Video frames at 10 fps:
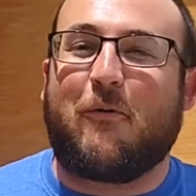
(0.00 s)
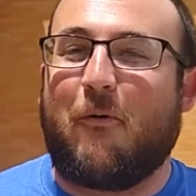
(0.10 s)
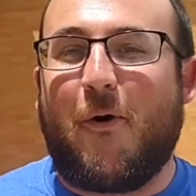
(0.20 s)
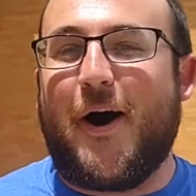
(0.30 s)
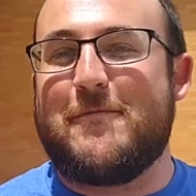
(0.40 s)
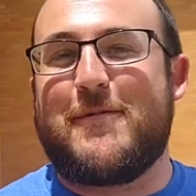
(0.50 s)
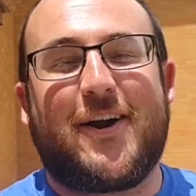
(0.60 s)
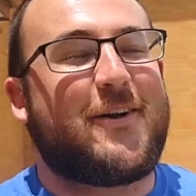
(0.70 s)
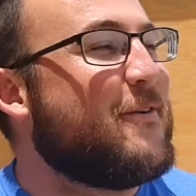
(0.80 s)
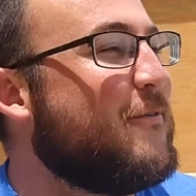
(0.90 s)
Way
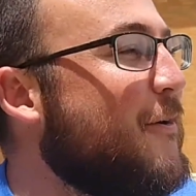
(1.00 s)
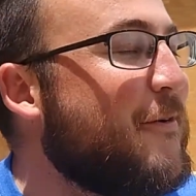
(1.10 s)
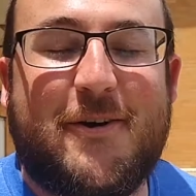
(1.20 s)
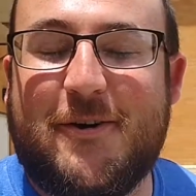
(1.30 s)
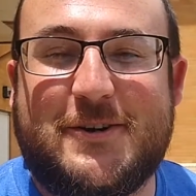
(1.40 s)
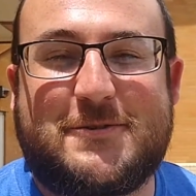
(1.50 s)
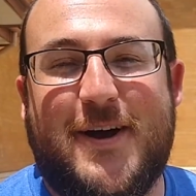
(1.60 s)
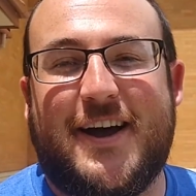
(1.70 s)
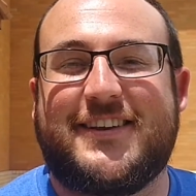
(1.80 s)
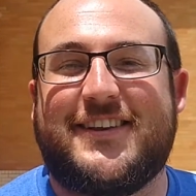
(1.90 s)
better than what we were
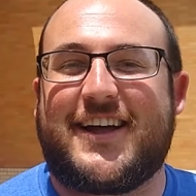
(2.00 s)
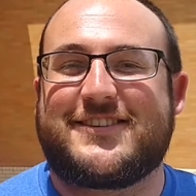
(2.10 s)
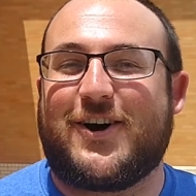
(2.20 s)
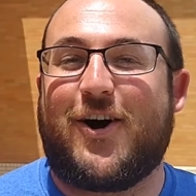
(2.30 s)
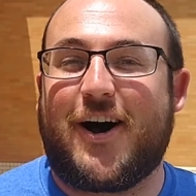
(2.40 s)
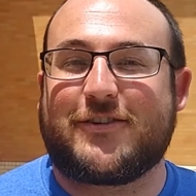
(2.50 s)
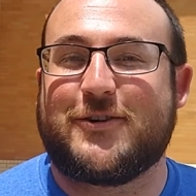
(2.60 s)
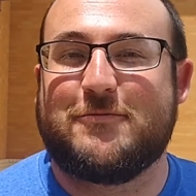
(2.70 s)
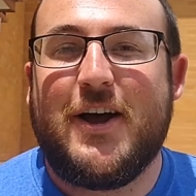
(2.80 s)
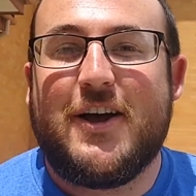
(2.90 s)
expecting. That's
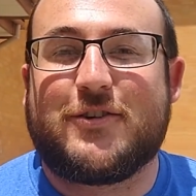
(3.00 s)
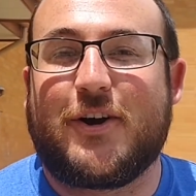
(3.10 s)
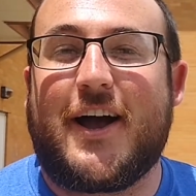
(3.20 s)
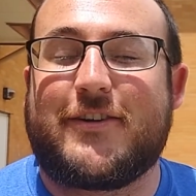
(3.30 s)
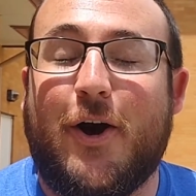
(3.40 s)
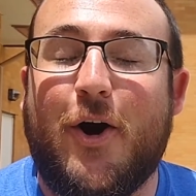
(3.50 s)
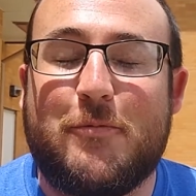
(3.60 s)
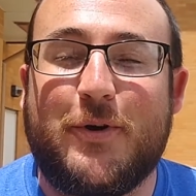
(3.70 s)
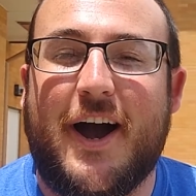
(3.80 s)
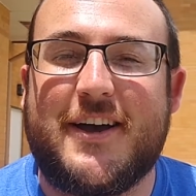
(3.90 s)
awesome. So guys, I hope
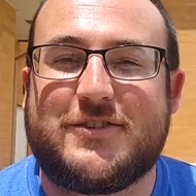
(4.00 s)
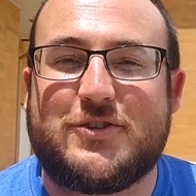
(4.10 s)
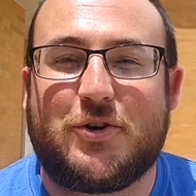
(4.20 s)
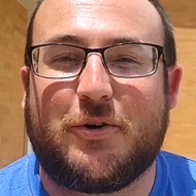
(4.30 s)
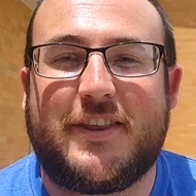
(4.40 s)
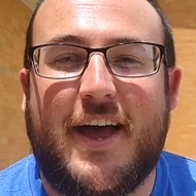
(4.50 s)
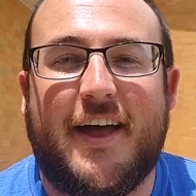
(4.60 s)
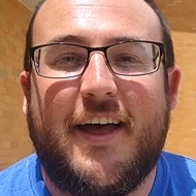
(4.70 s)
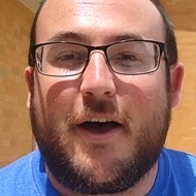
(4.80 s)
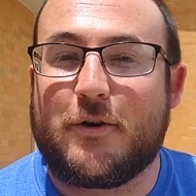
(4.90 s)
you guys enjoyed that.
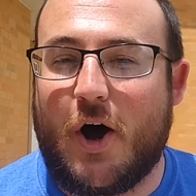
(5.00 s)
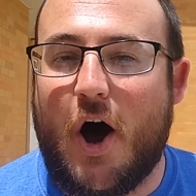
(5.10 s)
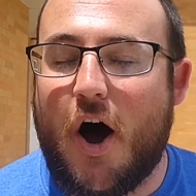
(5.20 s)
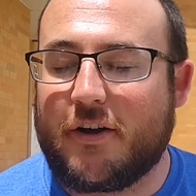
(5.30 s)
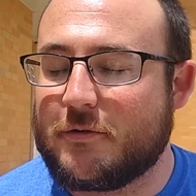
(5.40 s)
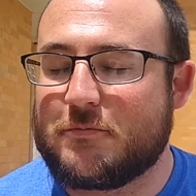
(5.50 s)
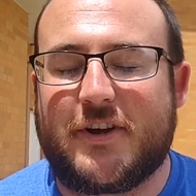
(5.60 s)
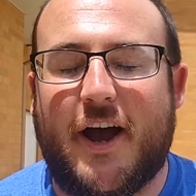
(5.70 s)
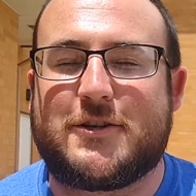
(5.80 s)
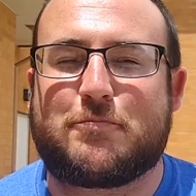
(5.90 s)
That was an awesome
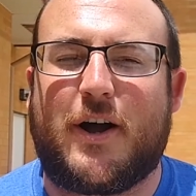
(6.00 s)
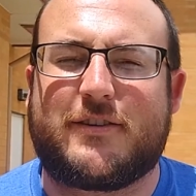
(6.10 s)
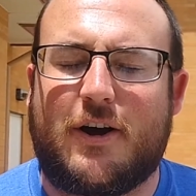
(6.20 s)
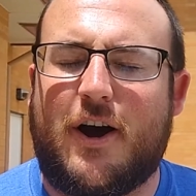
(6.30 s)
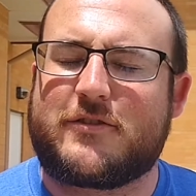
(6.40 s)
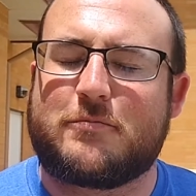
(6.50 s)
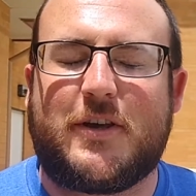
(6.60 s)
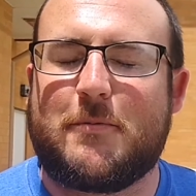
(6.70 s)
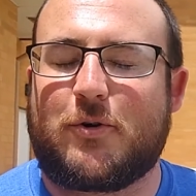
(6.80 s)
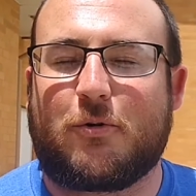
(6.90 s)
science project, awesome
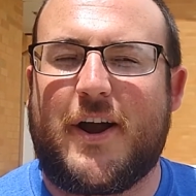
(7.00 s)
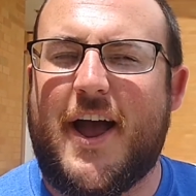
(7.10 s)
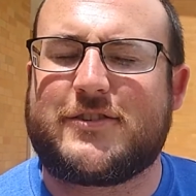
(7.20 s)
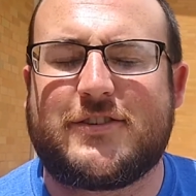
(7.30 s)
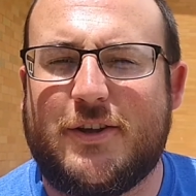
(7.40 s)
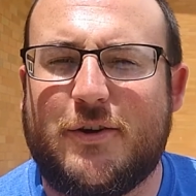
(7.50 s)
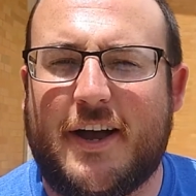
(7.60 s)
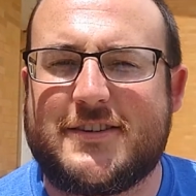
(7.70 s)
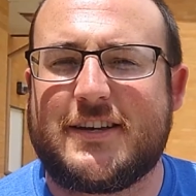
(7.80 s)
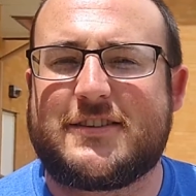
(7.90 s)
chemical reaction that you
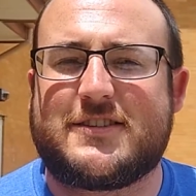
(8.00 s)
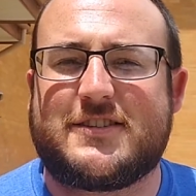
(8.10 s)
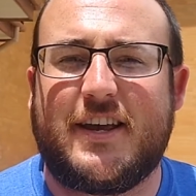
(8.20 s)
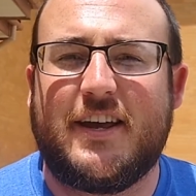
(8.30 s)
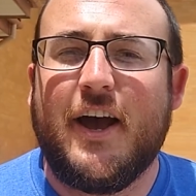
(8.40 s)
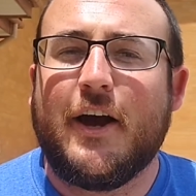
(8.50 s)
guys get to see.